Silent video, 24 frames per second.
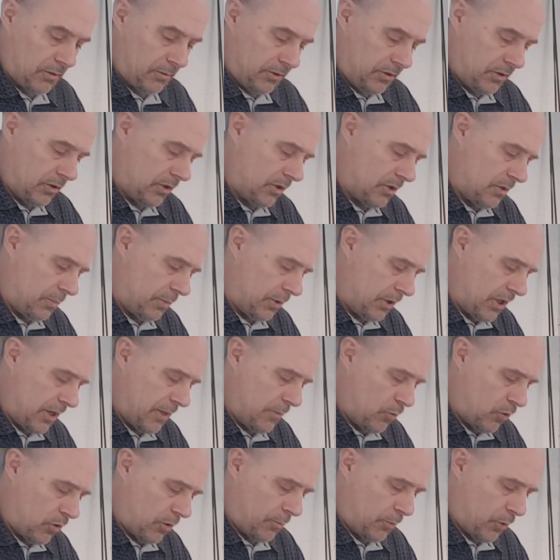You can apply
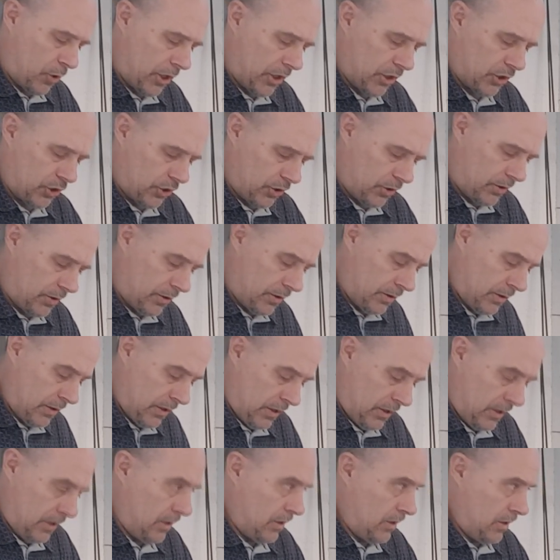more pressure,
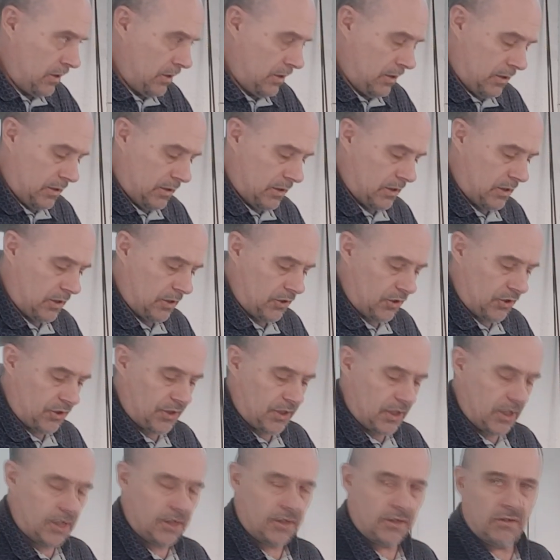and not just
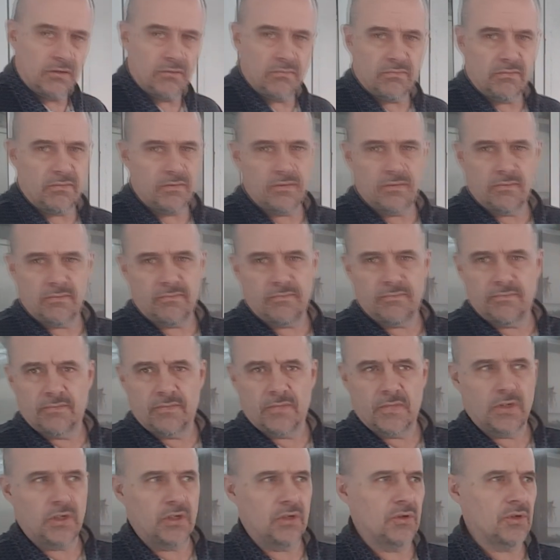that,
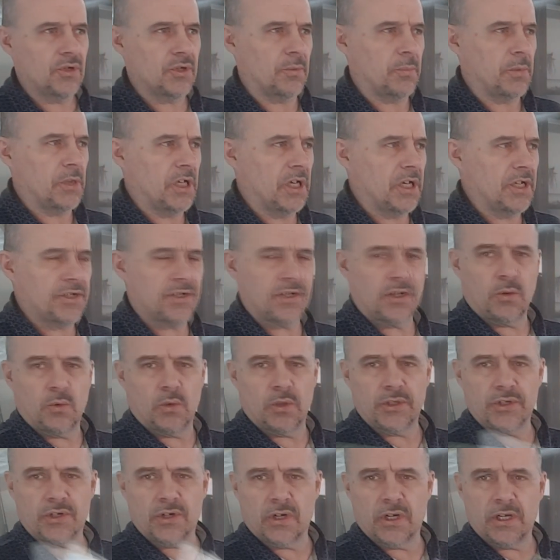you use the plastic
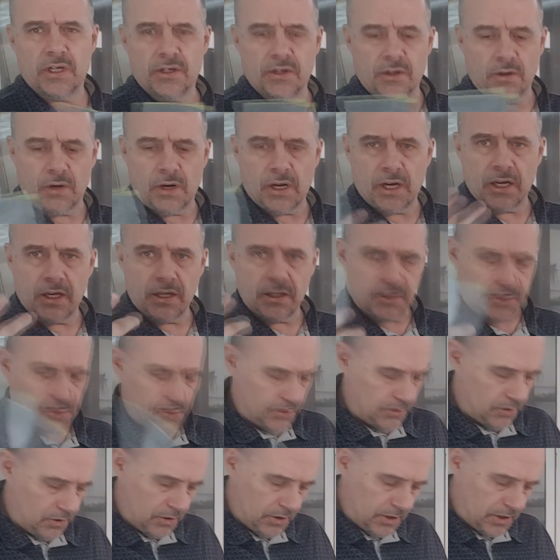ones, you're getting your hands
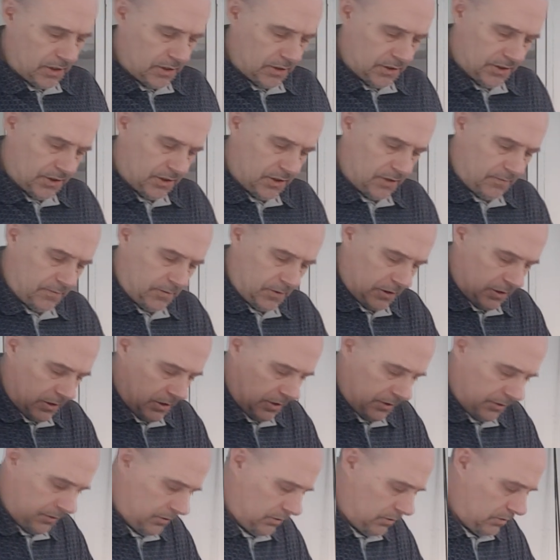dirty and stuff like
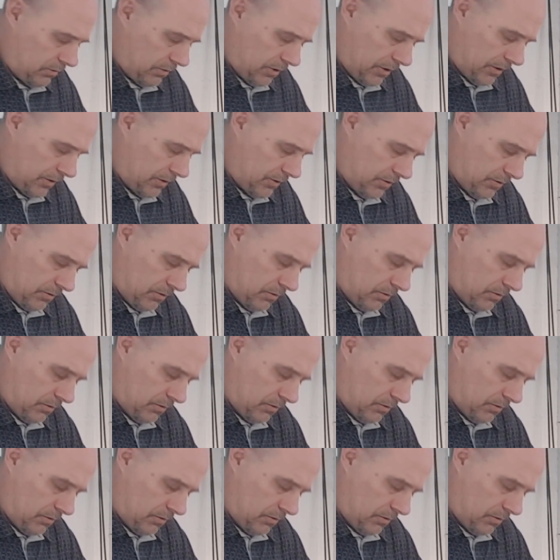that too, right?